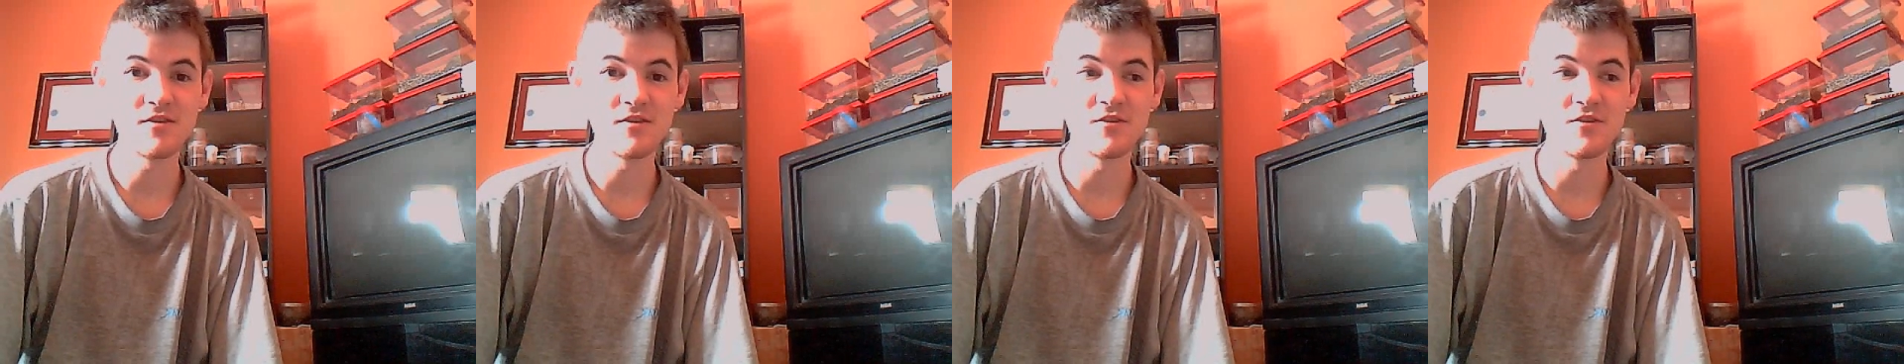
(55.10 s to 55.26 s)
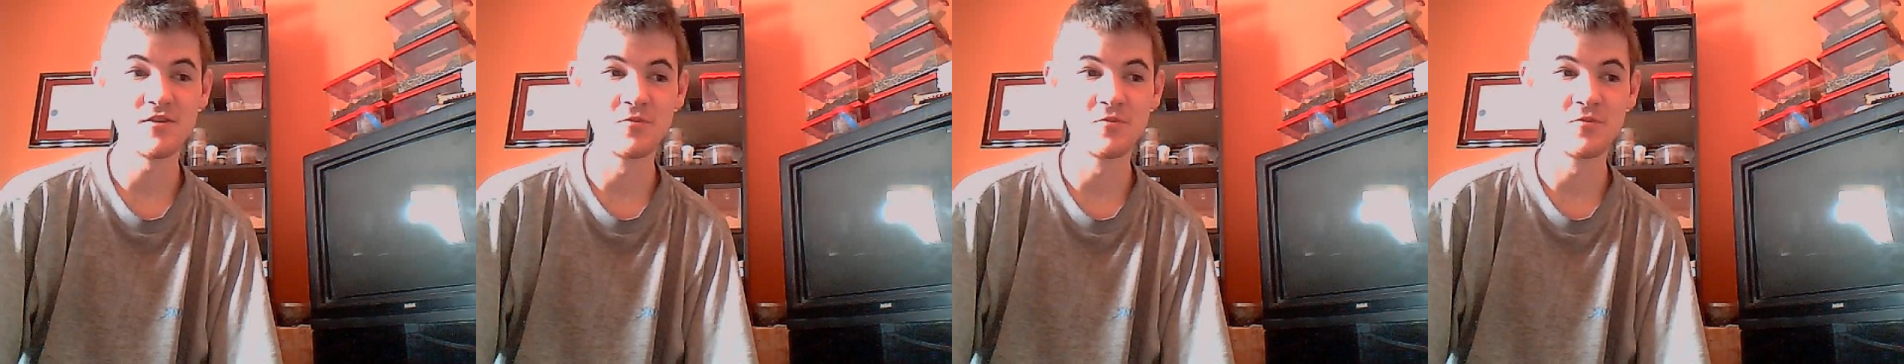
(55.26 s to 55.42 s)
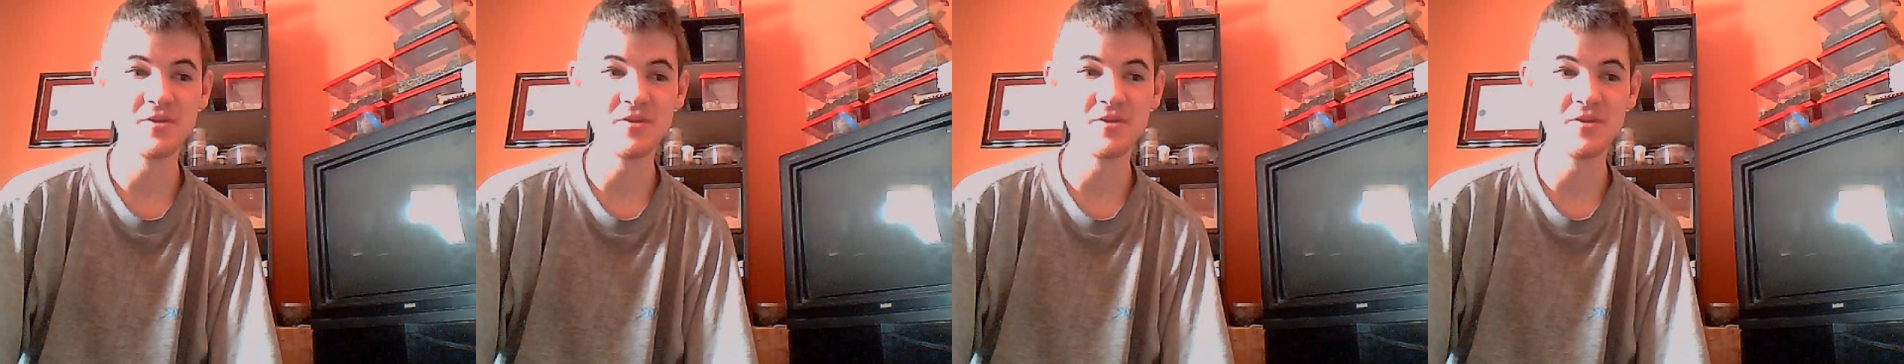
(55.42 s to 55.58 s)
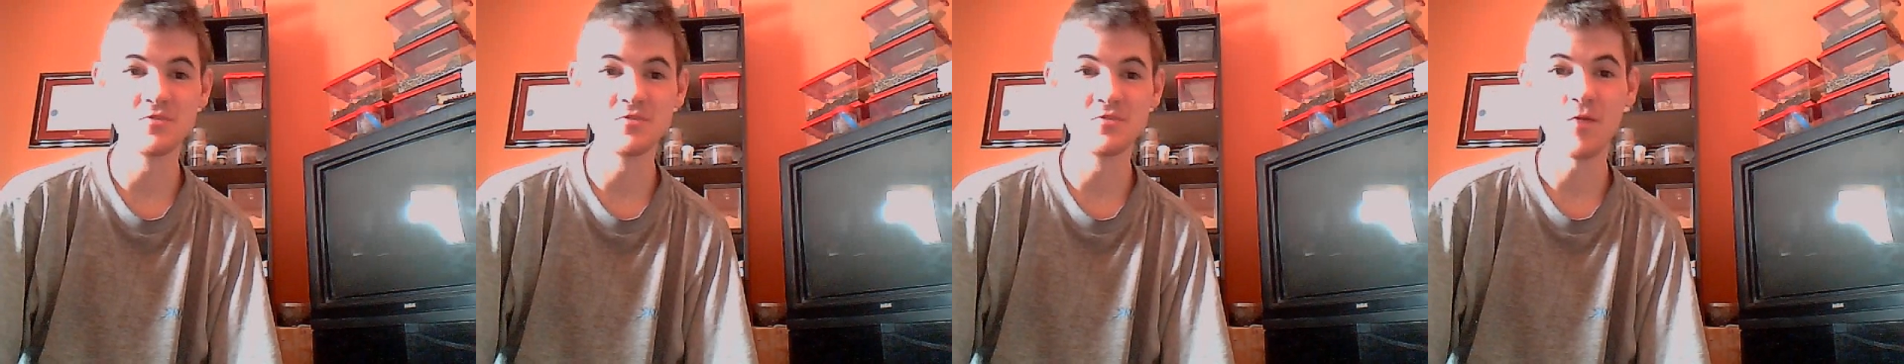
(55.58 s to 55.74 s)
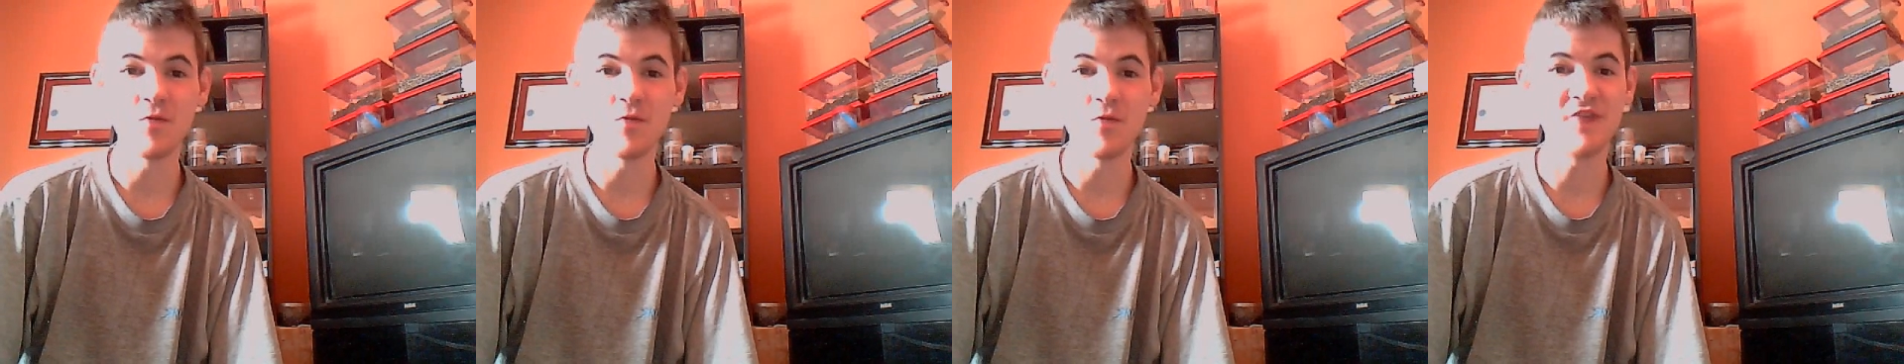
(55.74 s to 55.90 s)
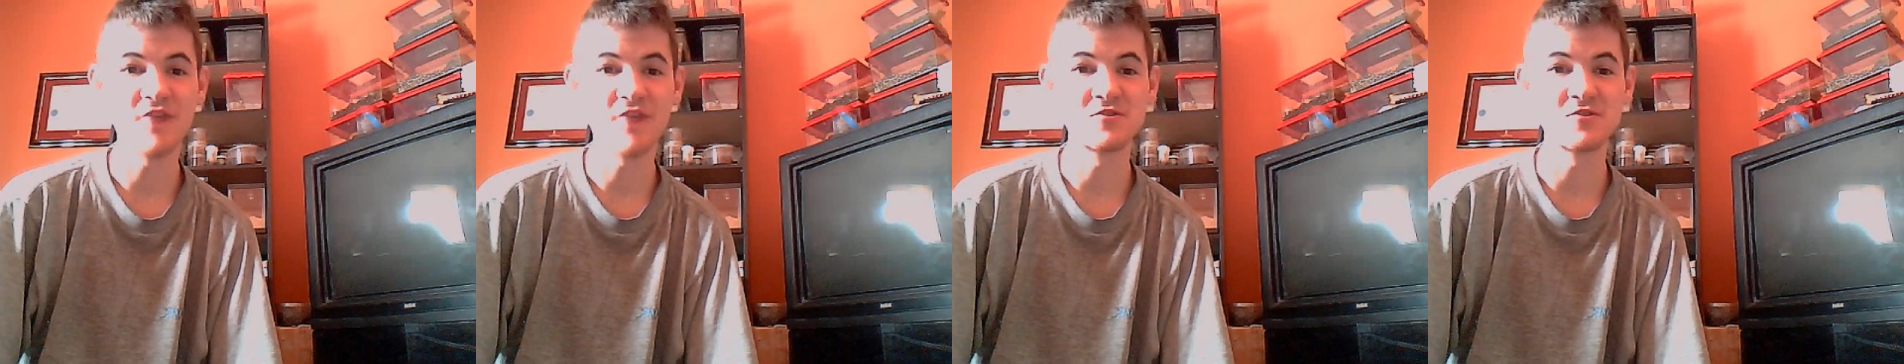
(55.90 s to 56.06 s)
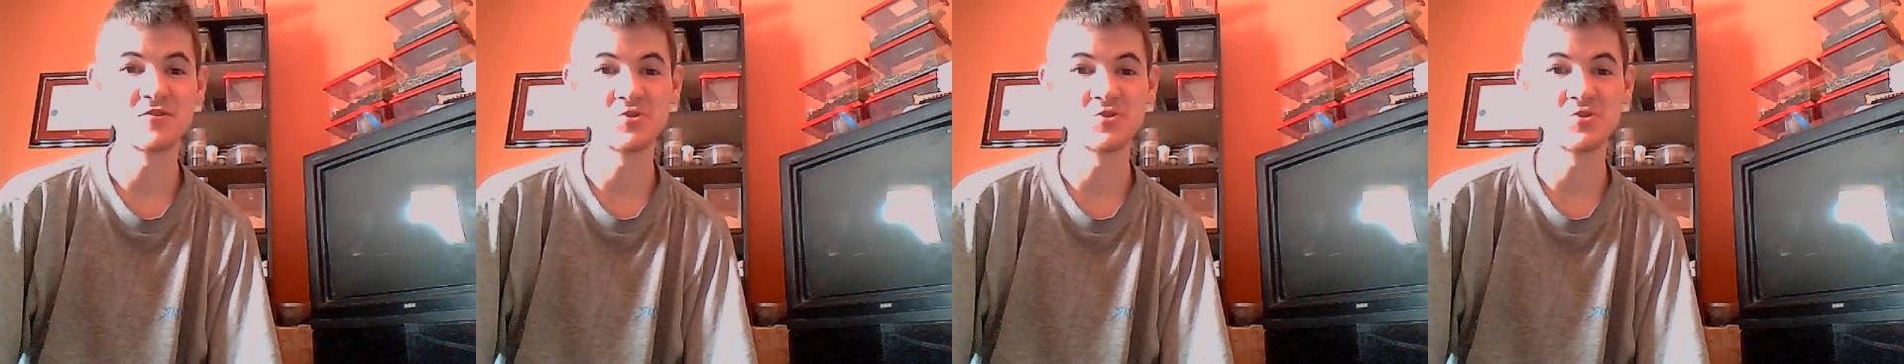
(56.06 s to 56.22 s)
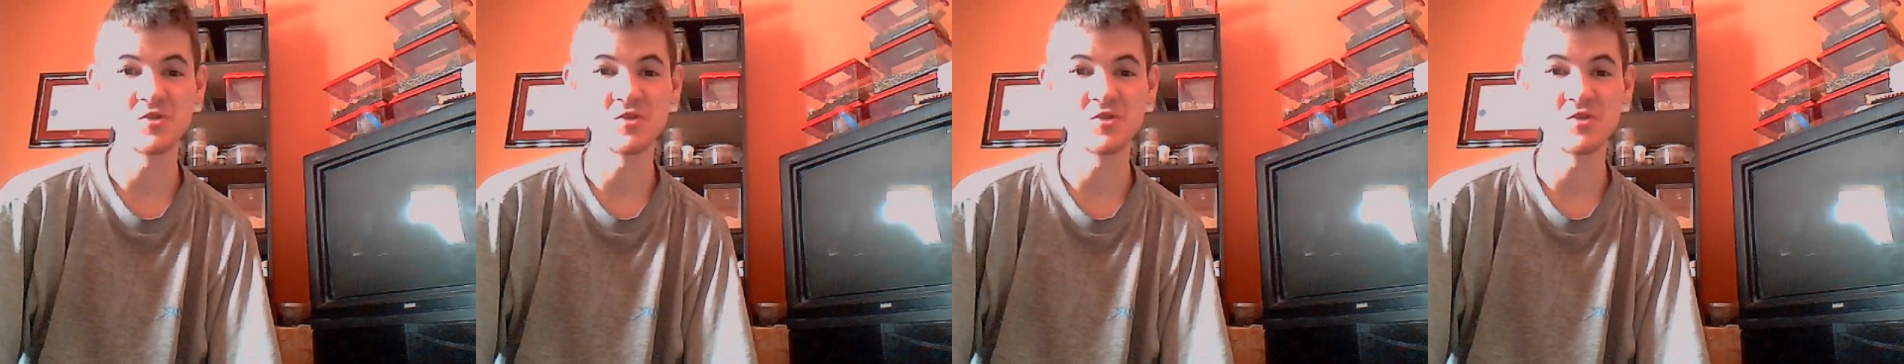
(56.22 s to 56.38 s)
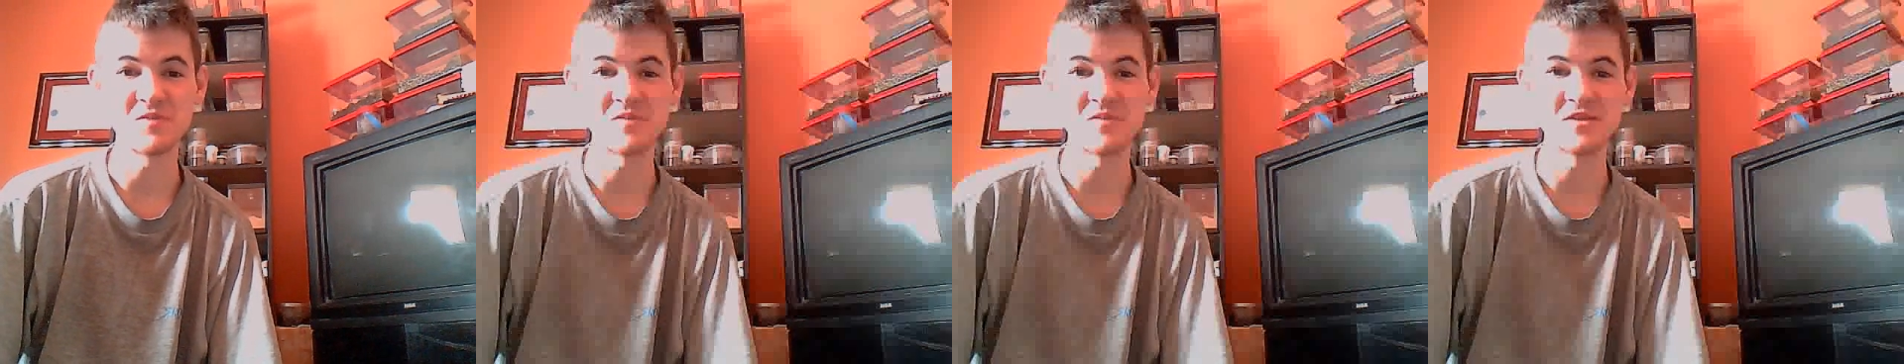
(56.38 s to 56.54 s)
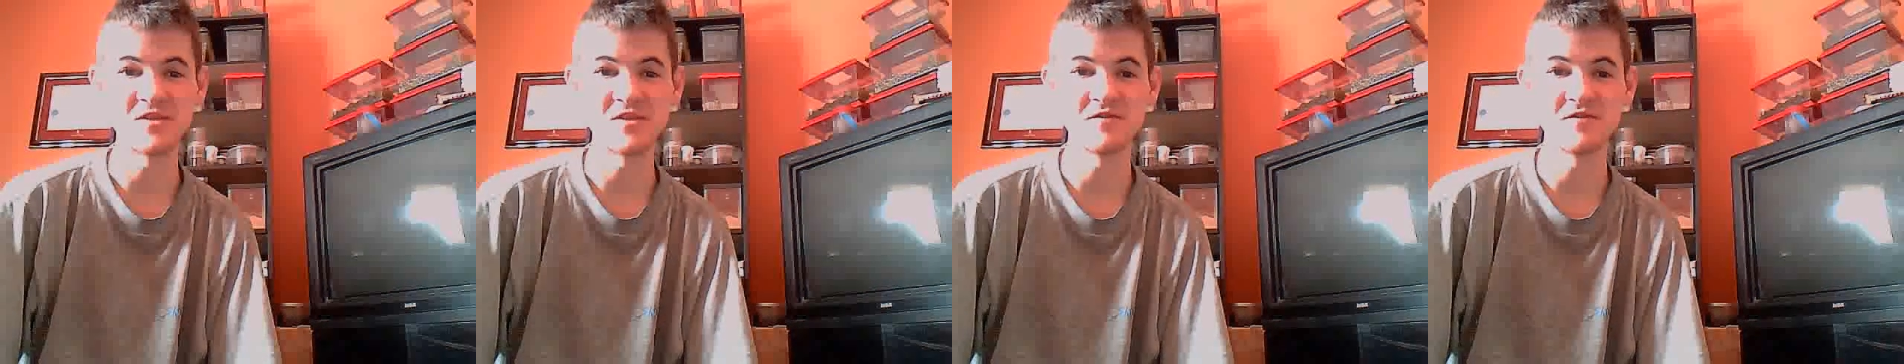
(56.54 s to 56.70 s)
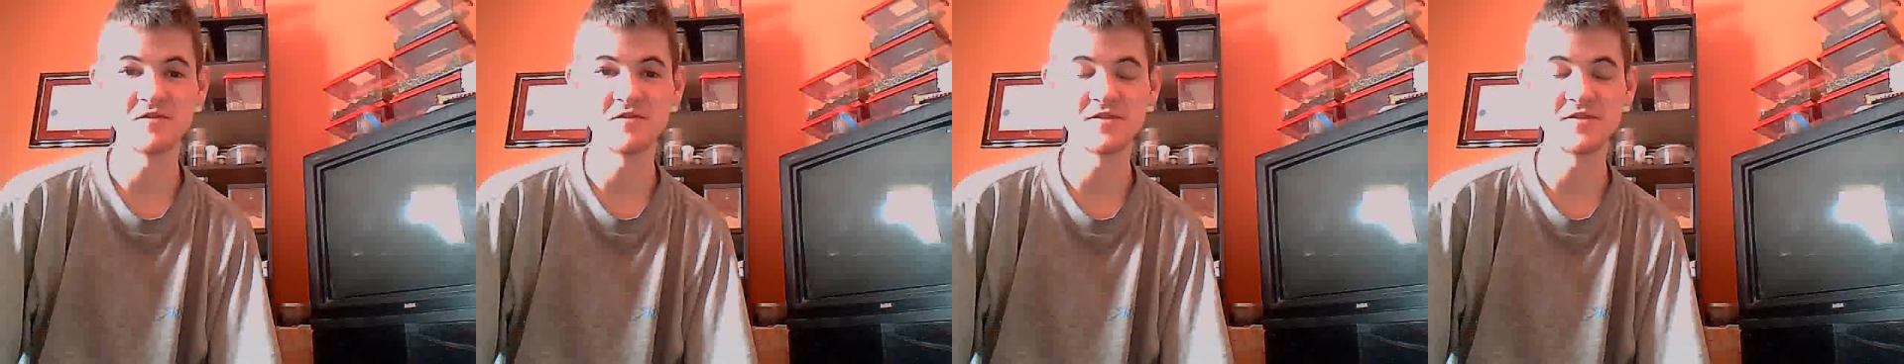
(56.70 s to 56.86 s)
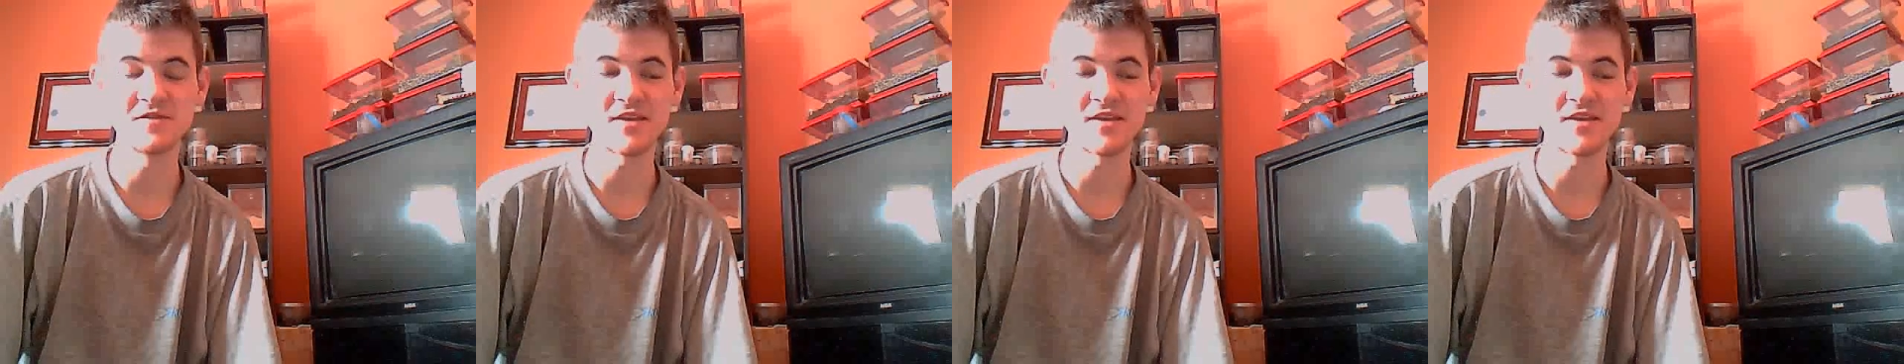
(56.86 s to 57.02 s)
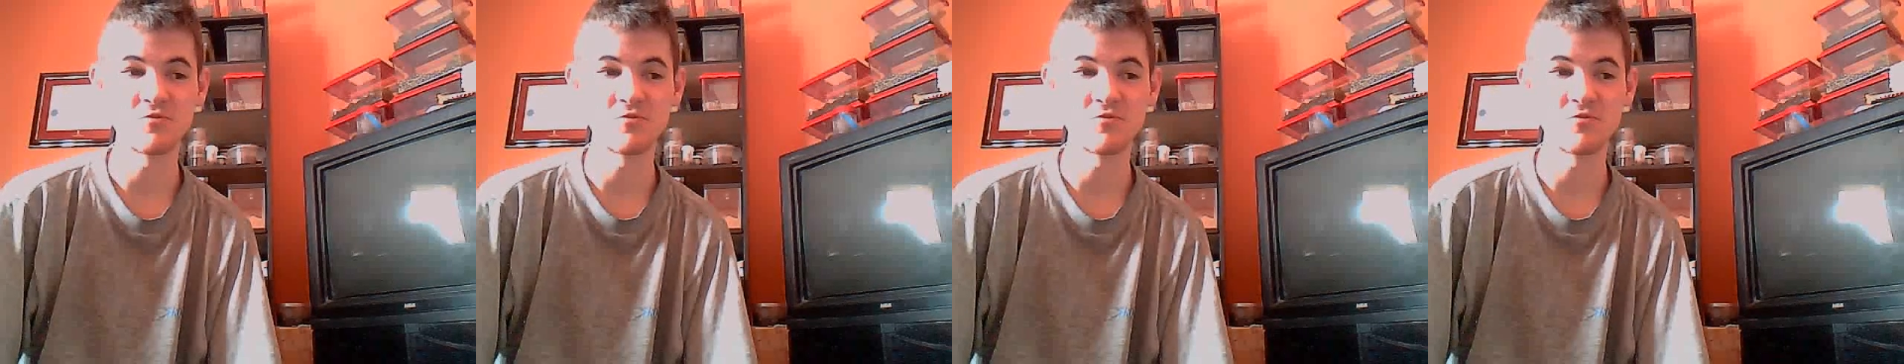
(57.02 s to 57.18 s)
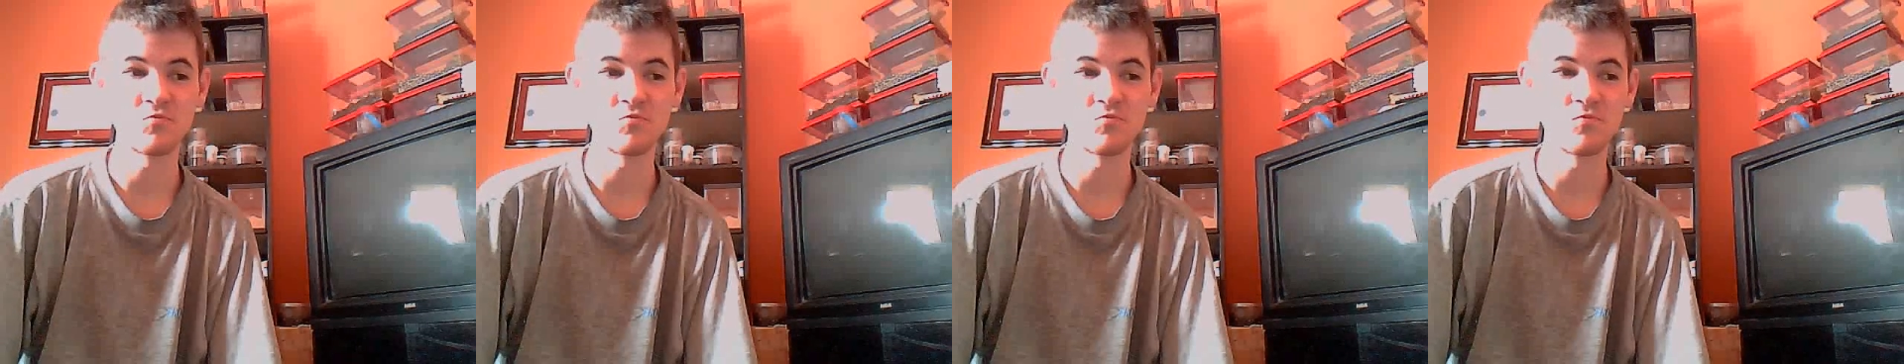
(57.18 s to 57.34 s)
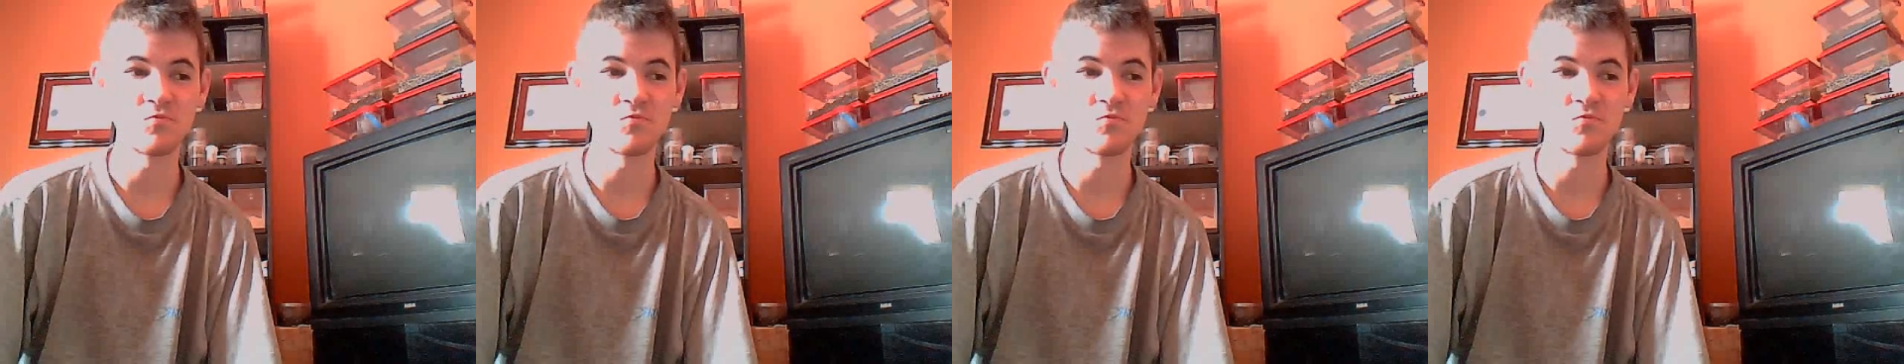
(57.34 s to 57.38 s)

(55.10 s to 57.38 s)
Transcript: the reason why they're so expensive is that